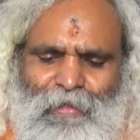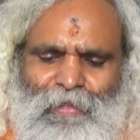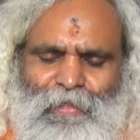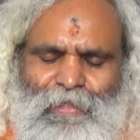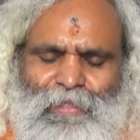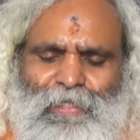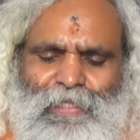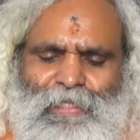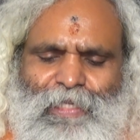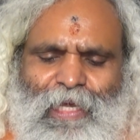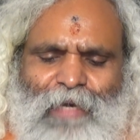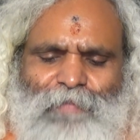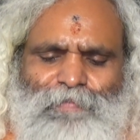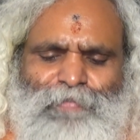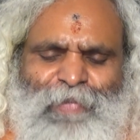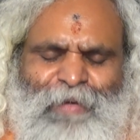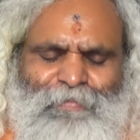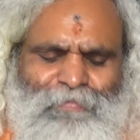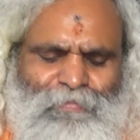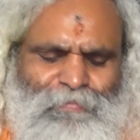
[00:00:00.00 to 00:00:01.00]

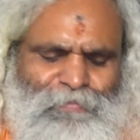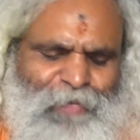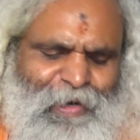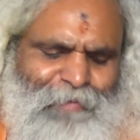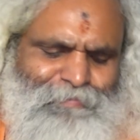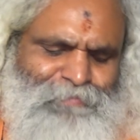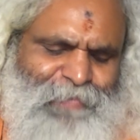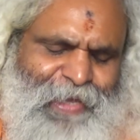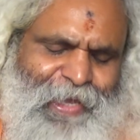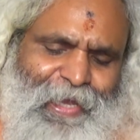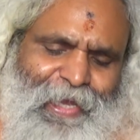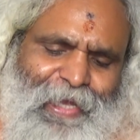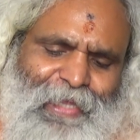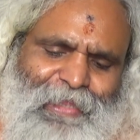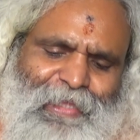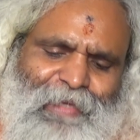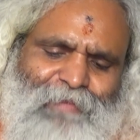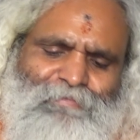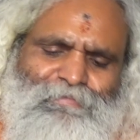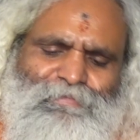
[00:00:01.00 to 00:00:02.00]
Sarvam
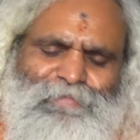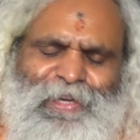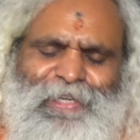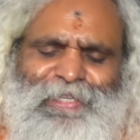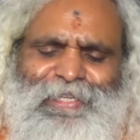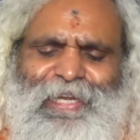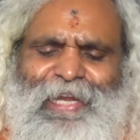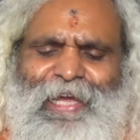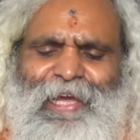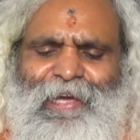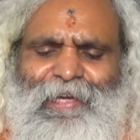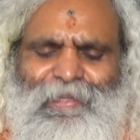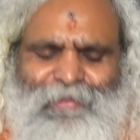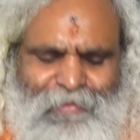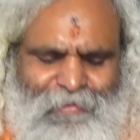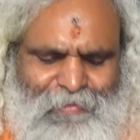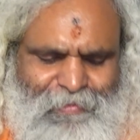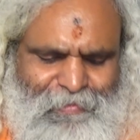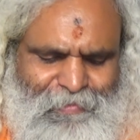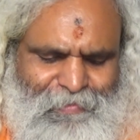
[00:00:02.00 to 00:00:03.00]
Brahmheti
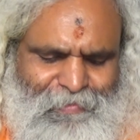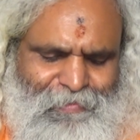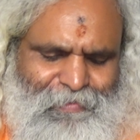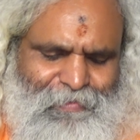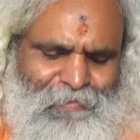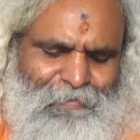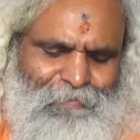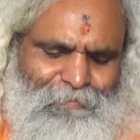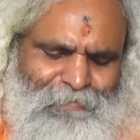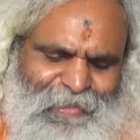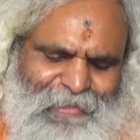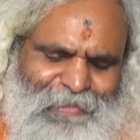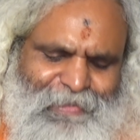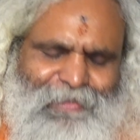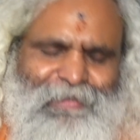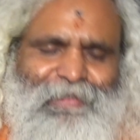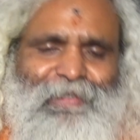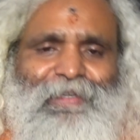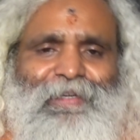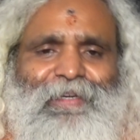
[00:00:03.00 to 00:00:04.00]
Vijnanat
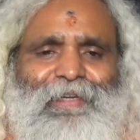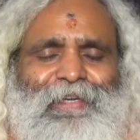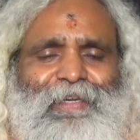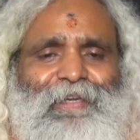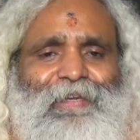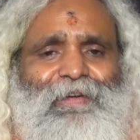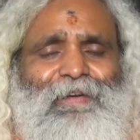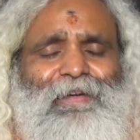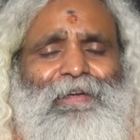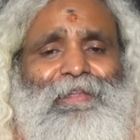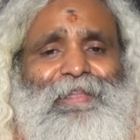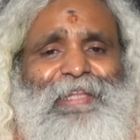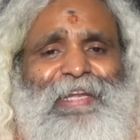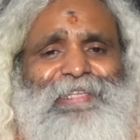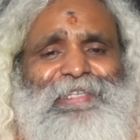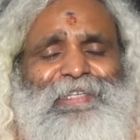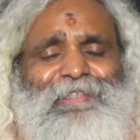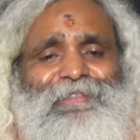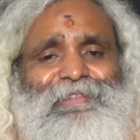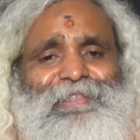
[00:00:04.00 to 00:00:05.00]
means here there
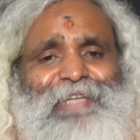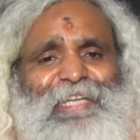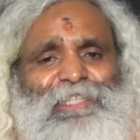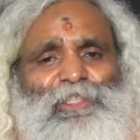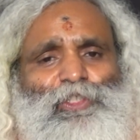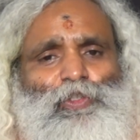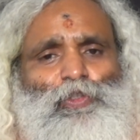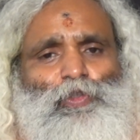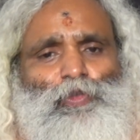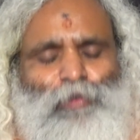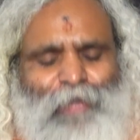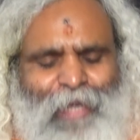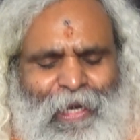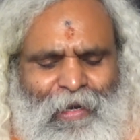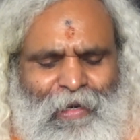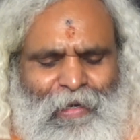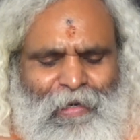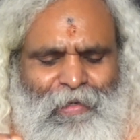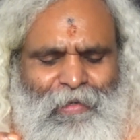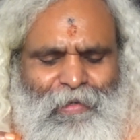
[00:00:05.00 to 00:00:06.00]
is a natural
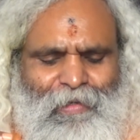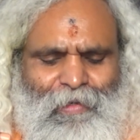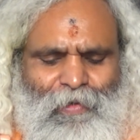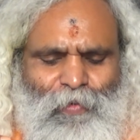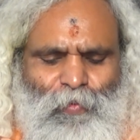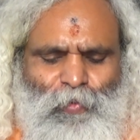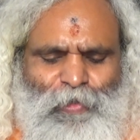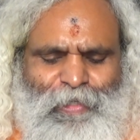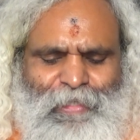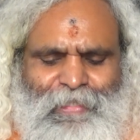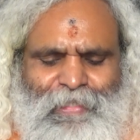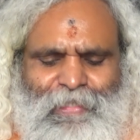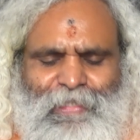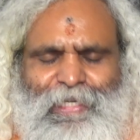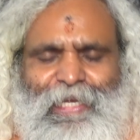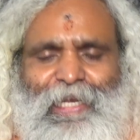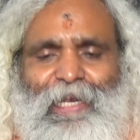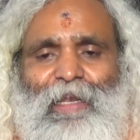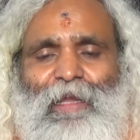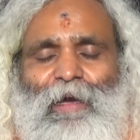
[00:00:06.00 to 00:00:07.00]

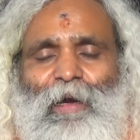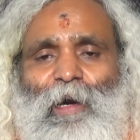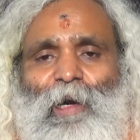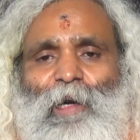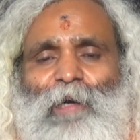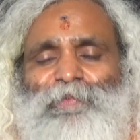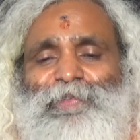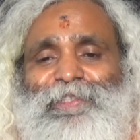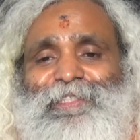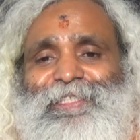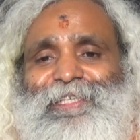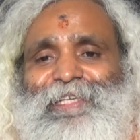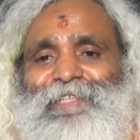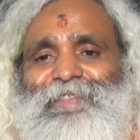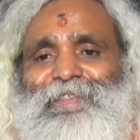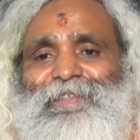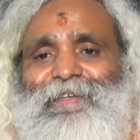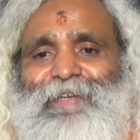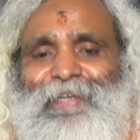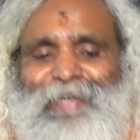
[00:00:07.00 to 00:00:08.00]
withdrawal of
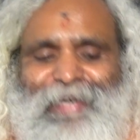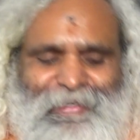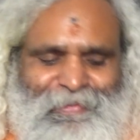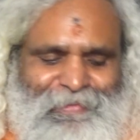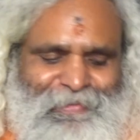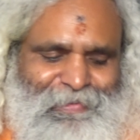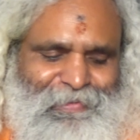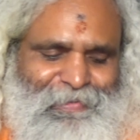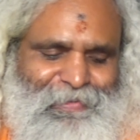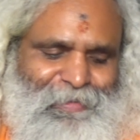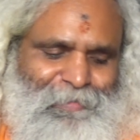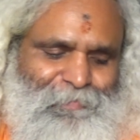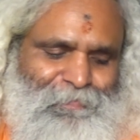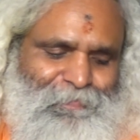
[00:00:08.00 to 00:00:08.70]
sense organs.